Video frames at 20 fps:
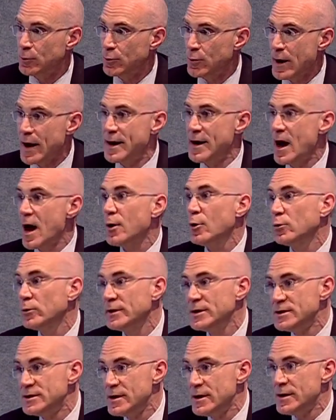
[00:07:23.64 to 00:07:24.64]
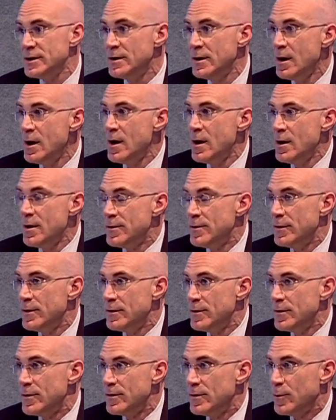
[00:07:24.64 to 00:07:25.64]
brand. Not only did
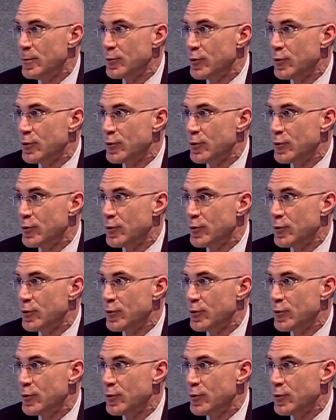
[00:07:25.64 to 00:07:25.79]
the